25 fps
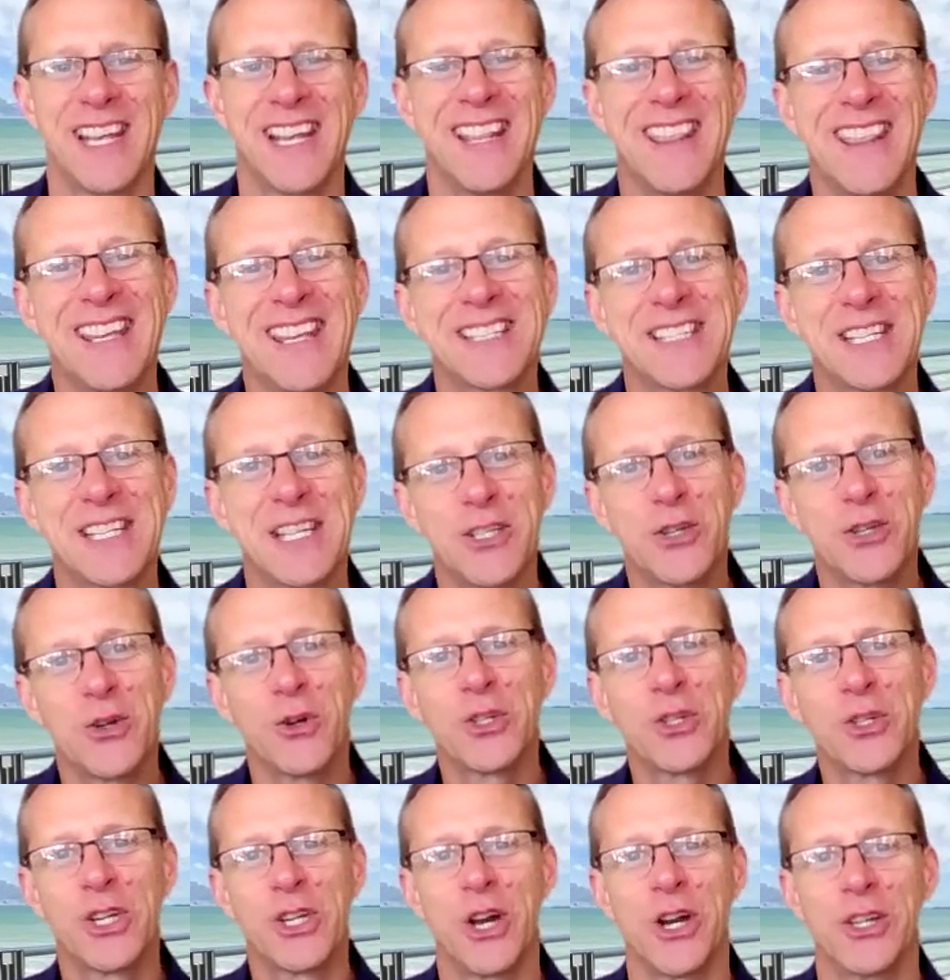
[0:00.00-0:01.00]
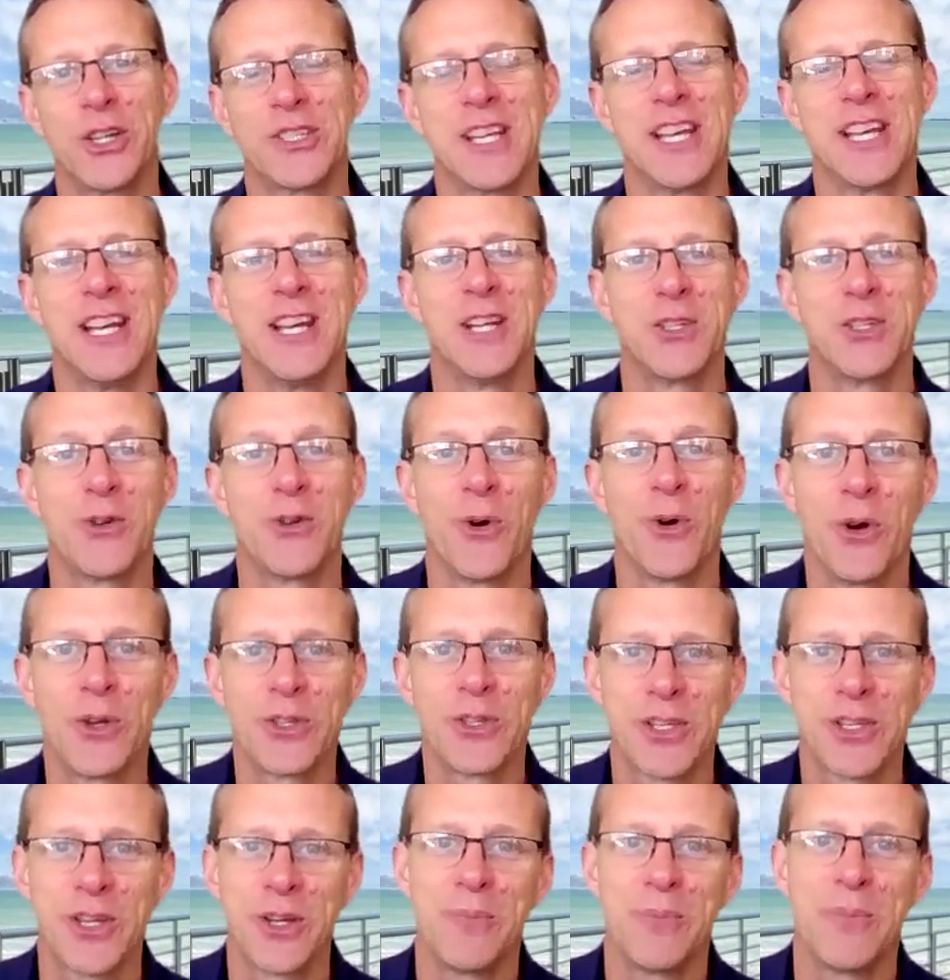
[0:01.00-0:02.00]
and this is your chance to
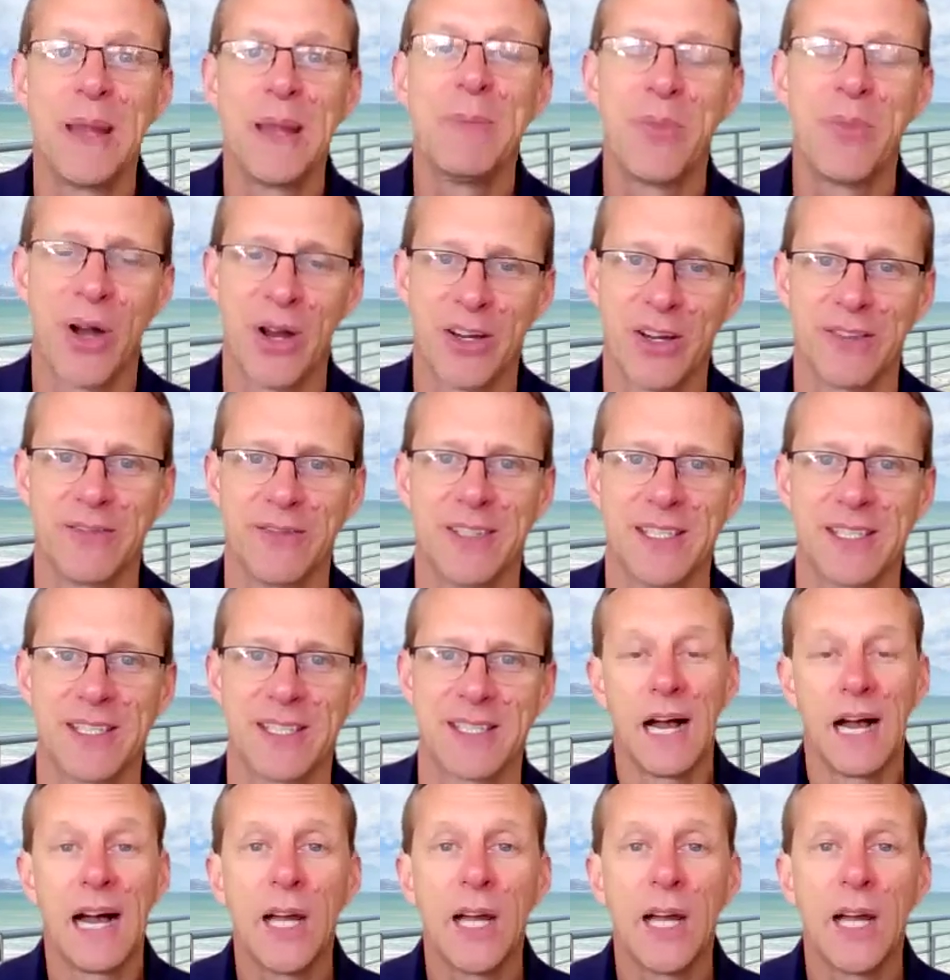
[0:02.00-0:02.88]
also be part of this.